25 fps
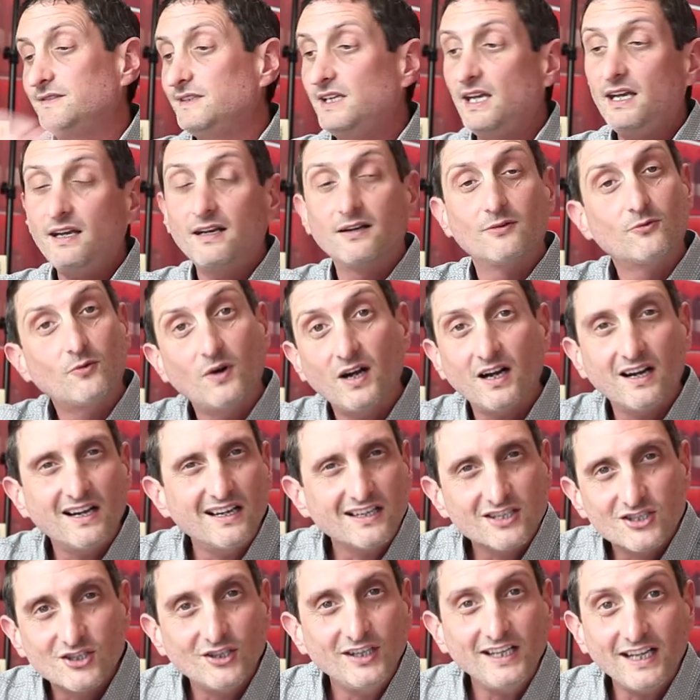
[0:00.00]
Yeah, well,
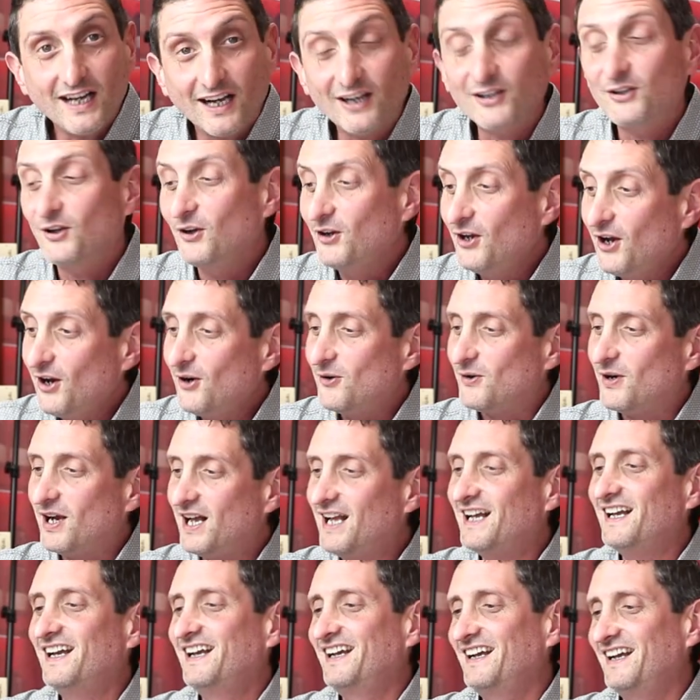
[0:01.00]
actually, I don't know.
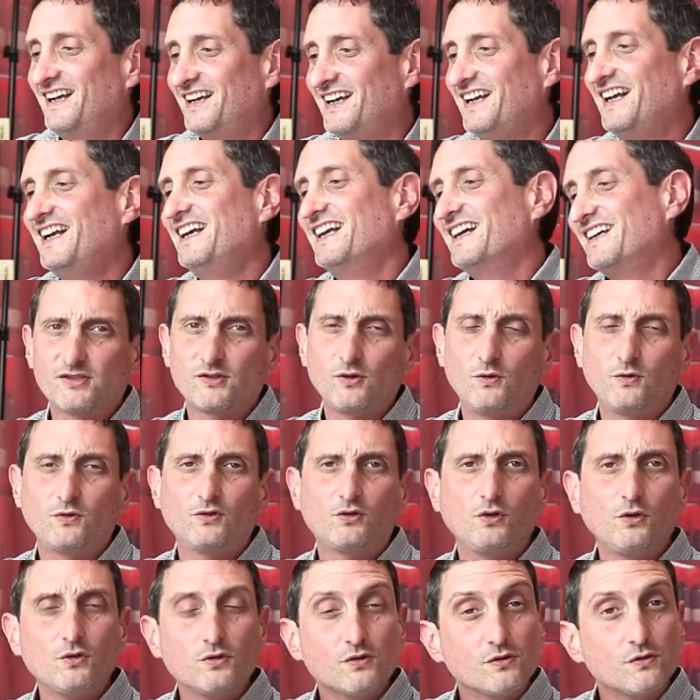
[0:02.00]
So,
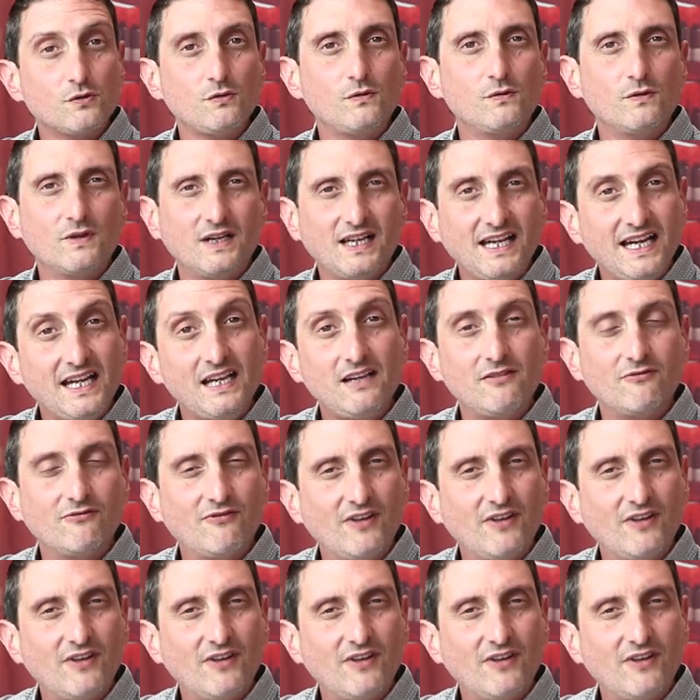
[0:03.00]
Dessus Les